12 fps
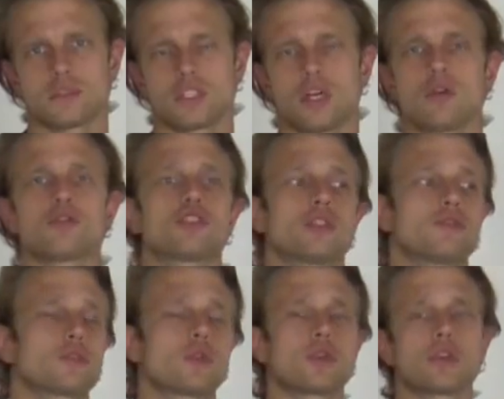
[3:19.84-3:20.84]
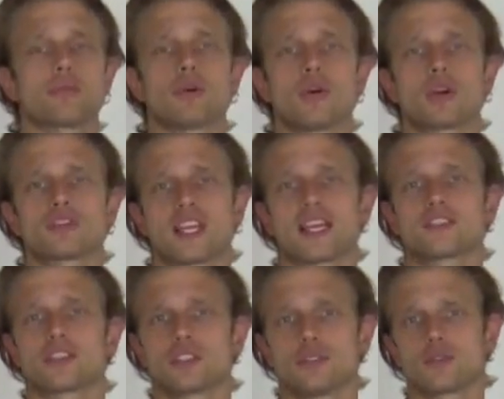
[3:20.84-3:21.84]
You know, so you've gone on the burger
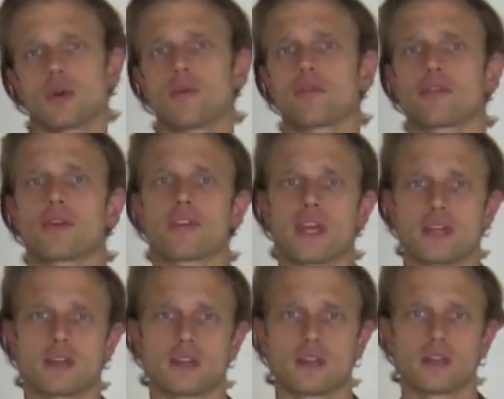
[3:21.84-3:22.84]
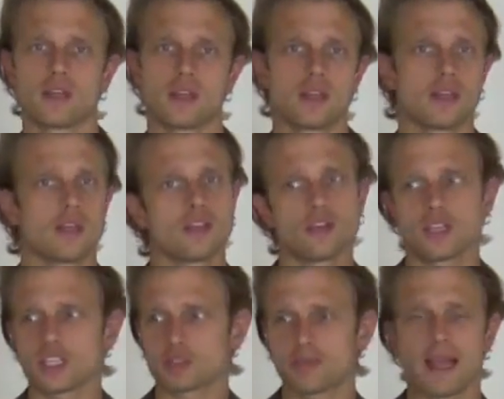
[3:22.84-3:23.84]
tangent, you've gone for it then. You
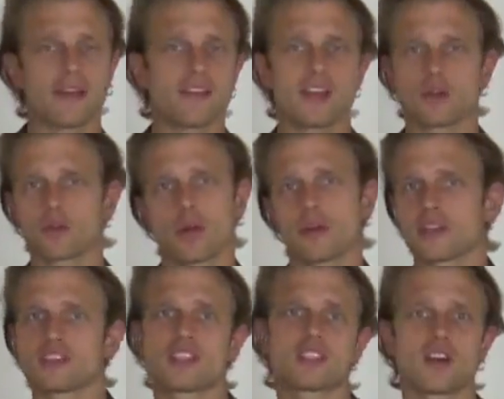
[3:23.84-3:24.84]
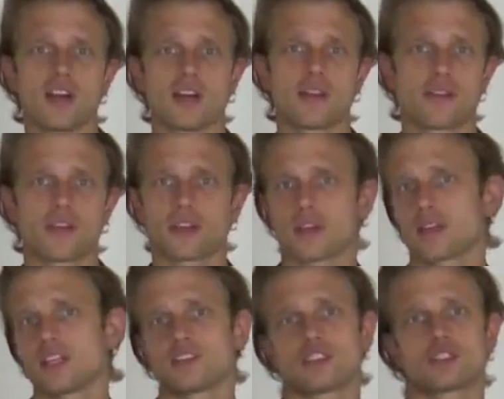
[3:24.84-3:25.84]
could expand then on going into the diet thing
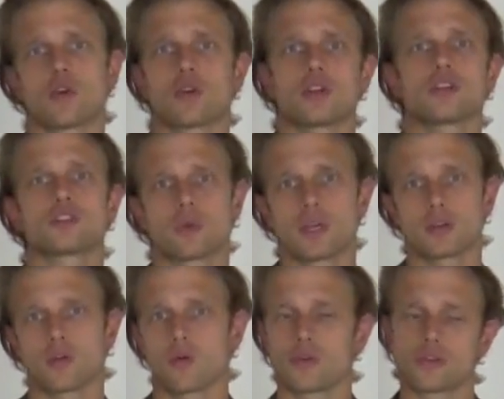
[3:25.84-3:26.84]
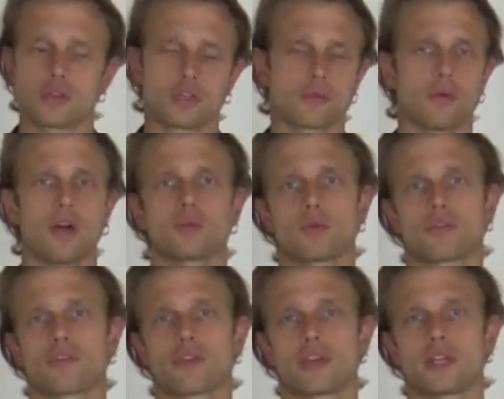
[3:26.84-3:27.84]
and into chocolate as well, or you could combine all
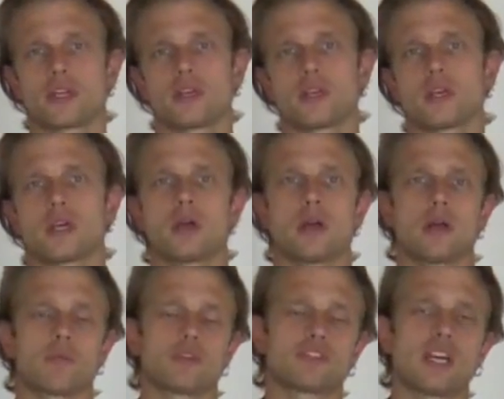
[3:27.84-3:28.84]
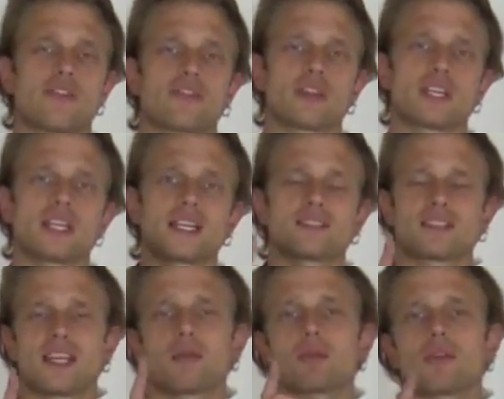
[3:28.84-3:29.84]
three. But definitely let's
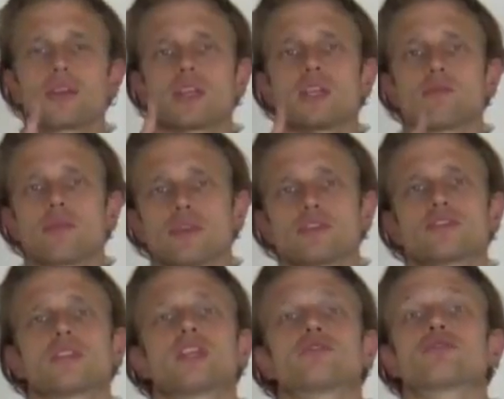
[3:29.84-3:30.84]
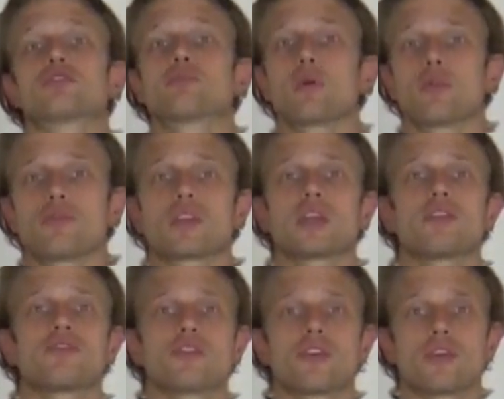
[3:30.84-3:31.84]
take one of the key points and let's respond
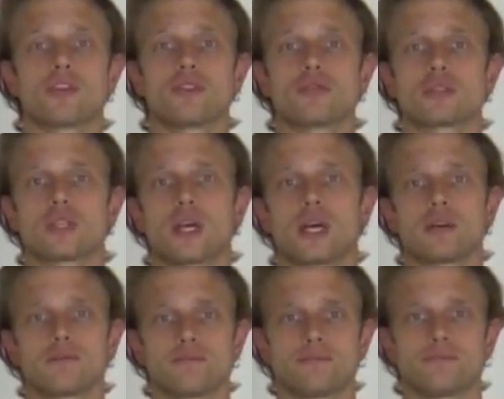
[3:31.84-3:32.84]
in turn using that.